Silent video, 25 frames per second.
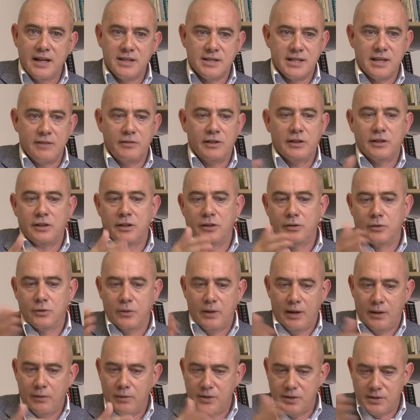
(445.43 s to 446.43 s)
72
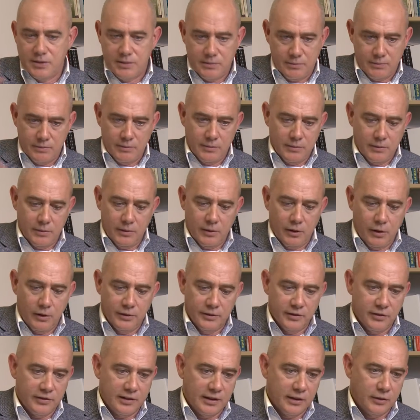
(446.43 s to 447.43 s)
hours, all
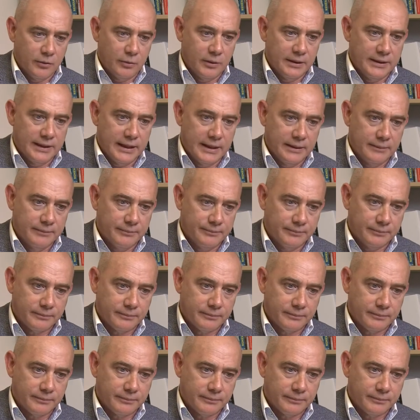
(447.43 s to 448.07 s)
the cells will die.